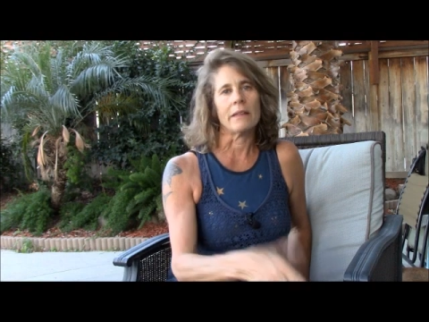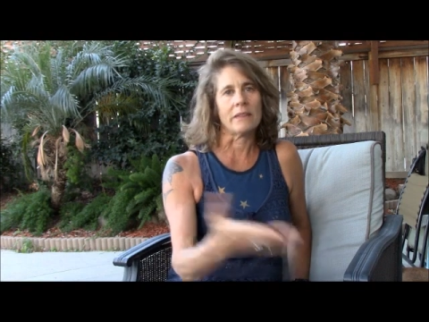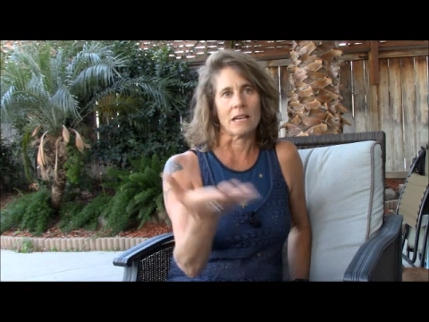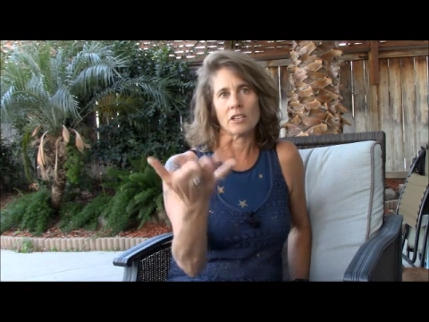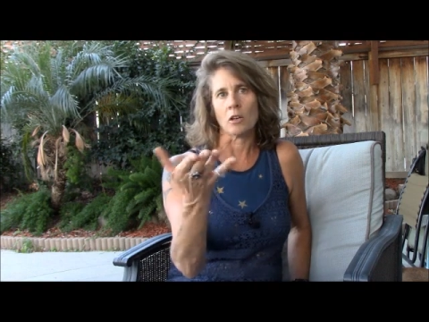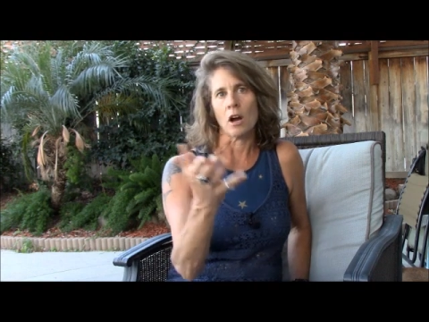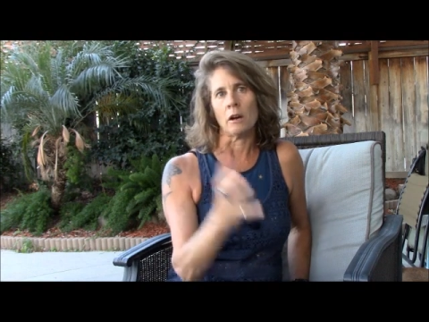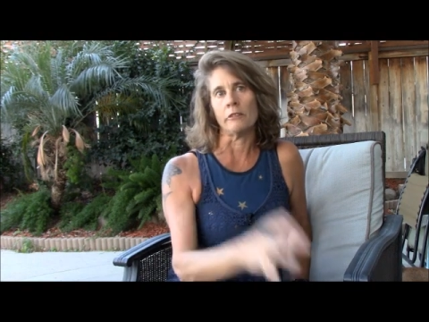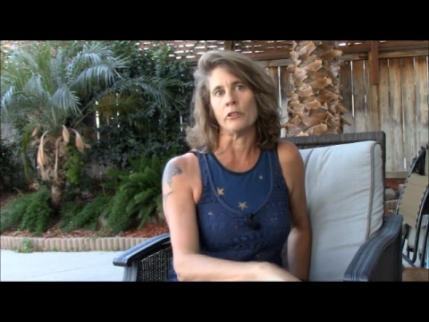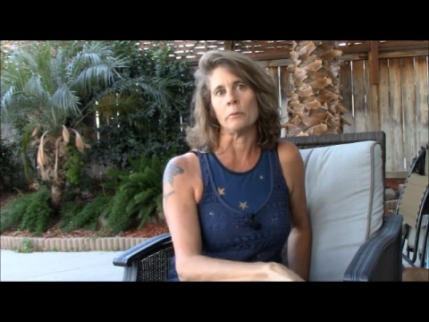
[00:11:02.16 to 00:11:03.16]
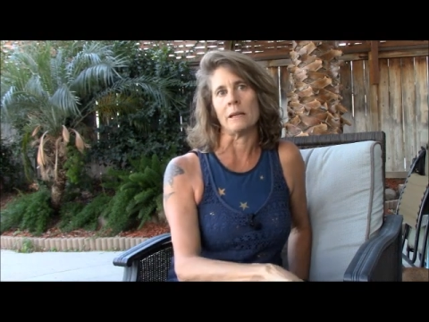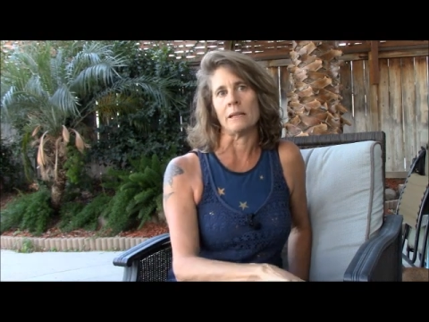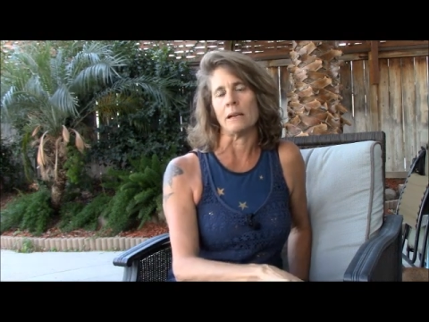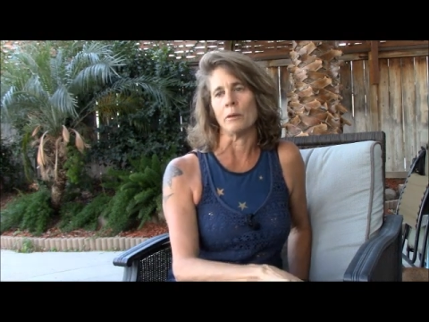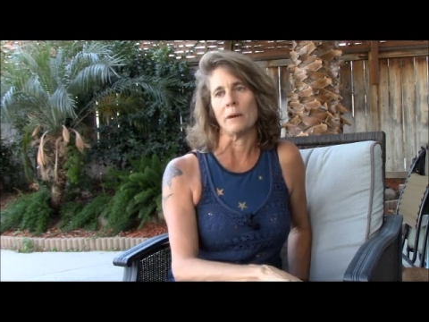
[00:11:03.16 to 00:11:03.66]
thank Scar for
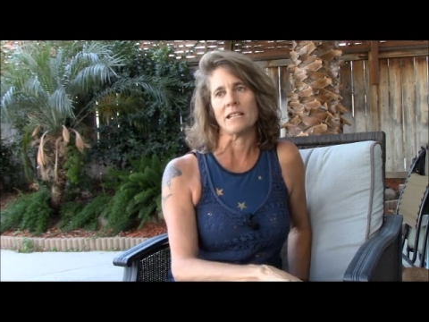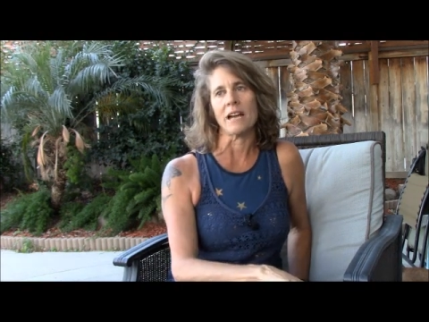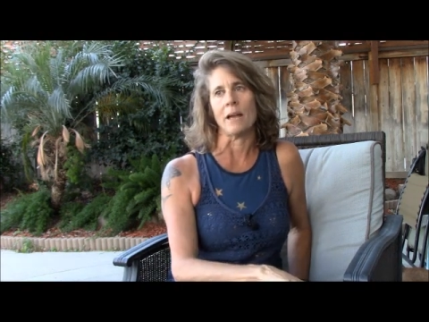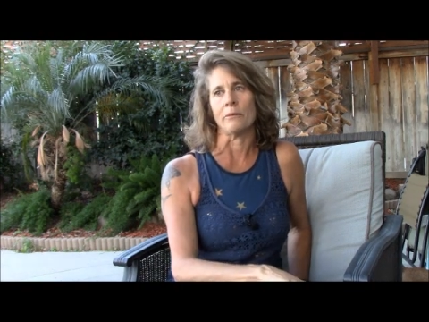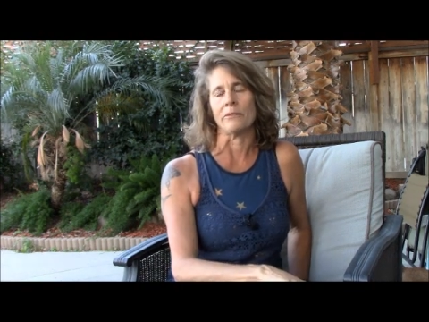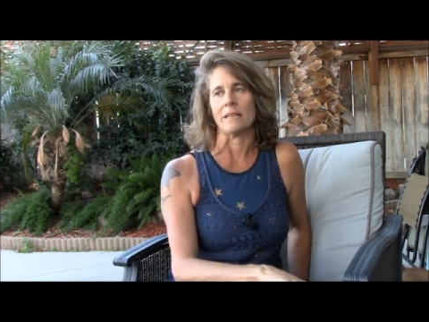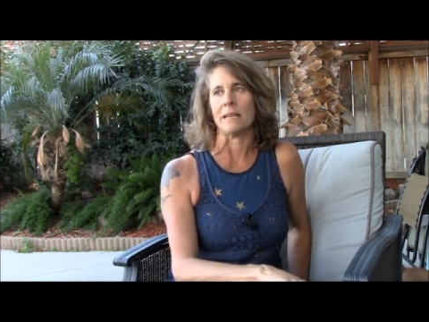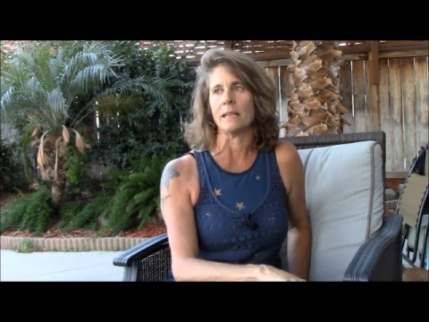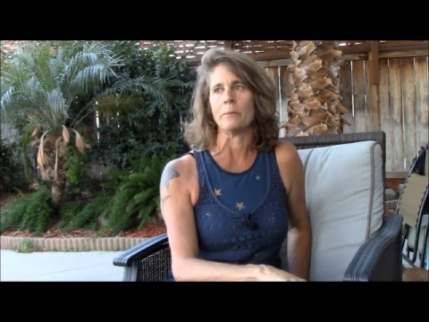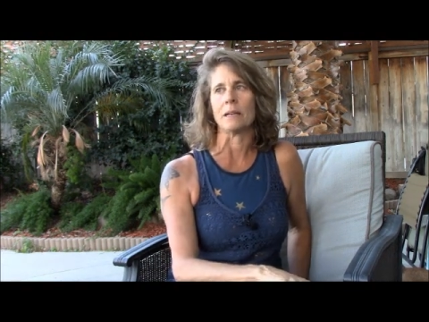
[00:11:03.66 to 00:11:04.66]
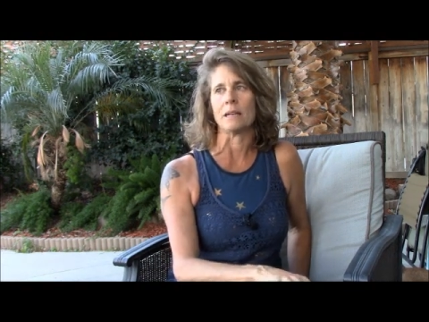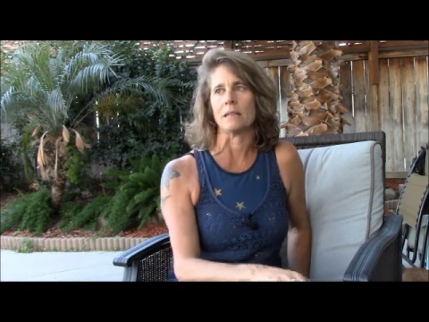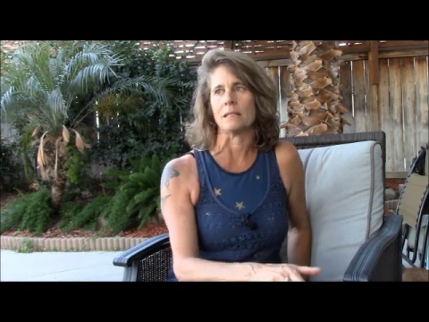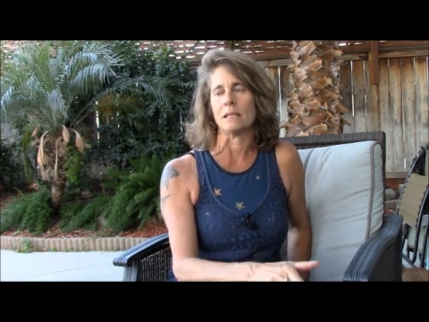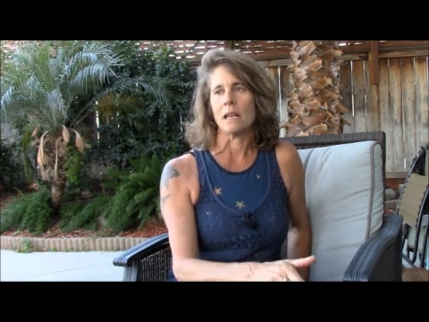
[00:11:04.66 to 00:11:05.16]
being there in my time of need,
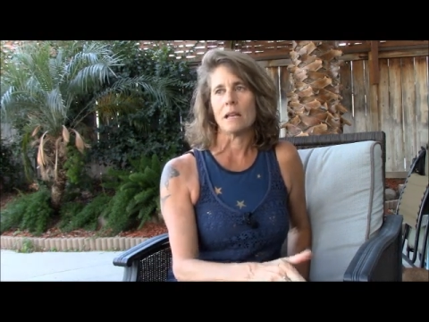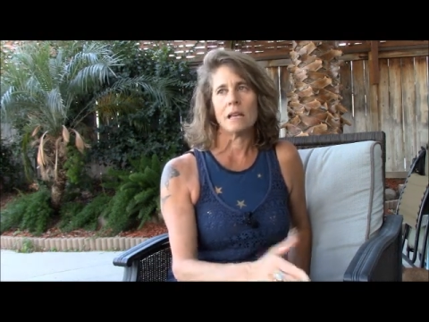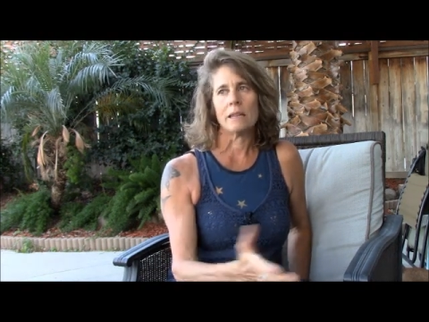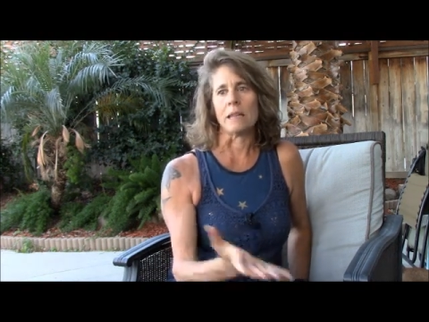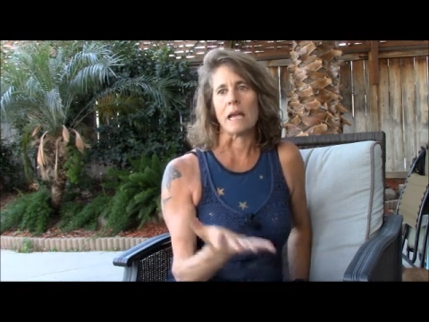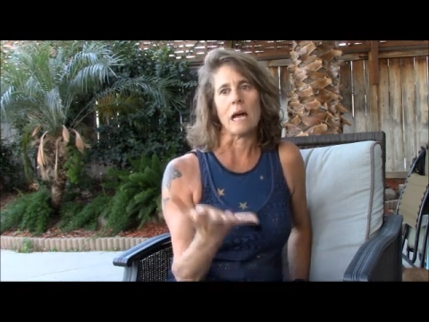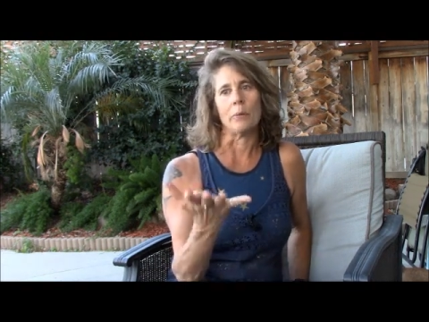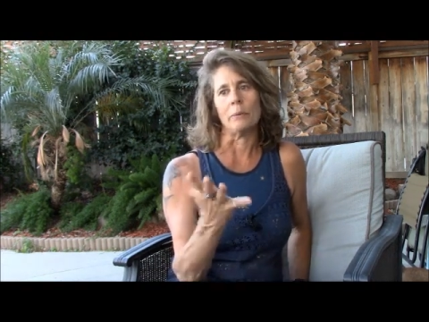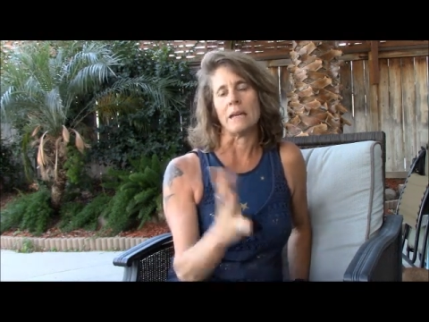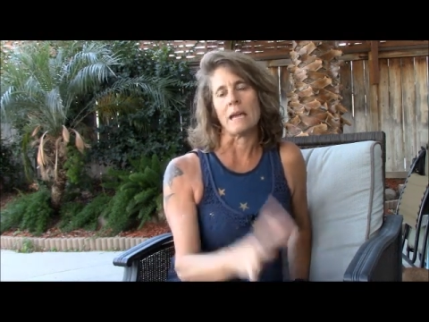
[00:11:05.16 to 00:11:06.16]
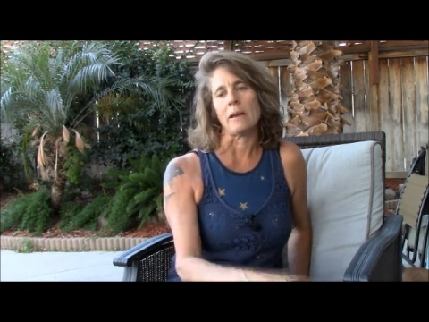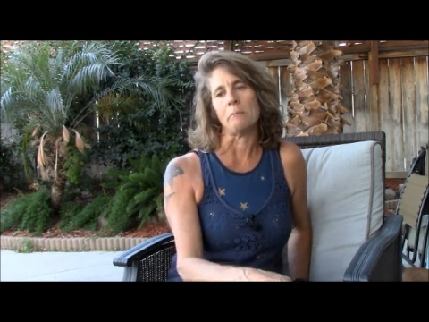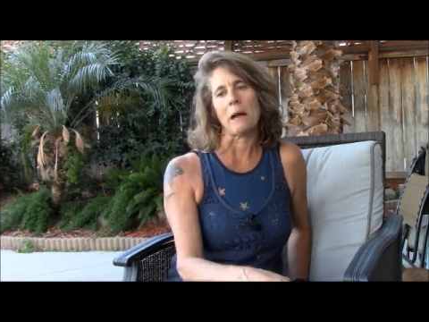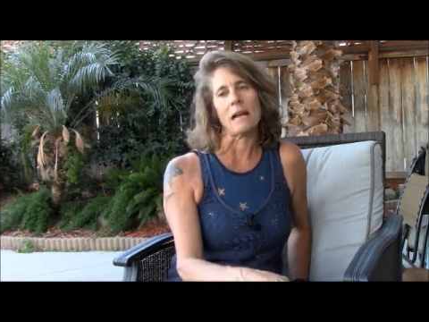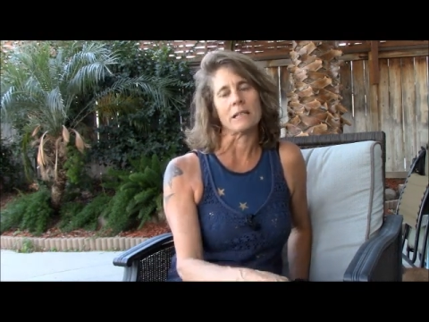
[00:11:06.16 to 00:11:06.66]
because they helped me get
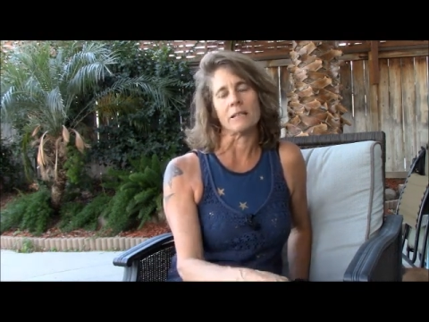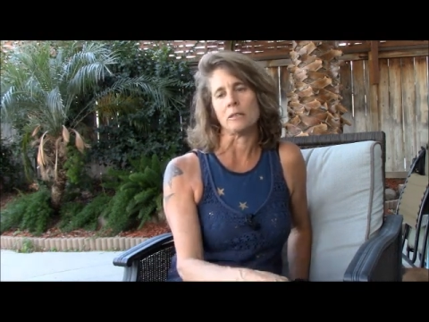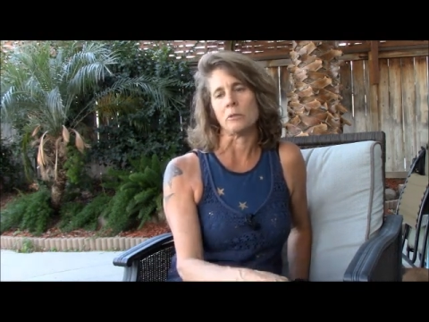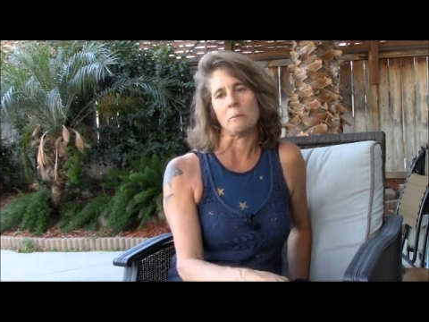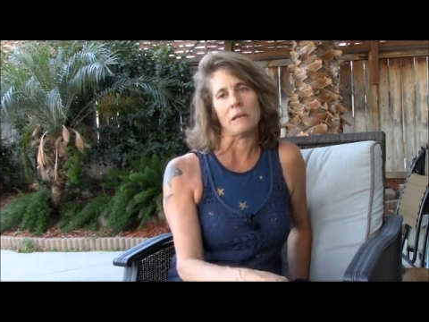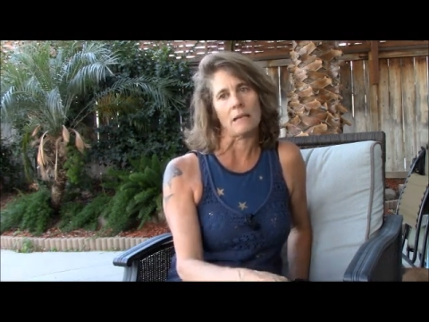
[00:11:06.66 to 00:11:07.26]
back to swimming.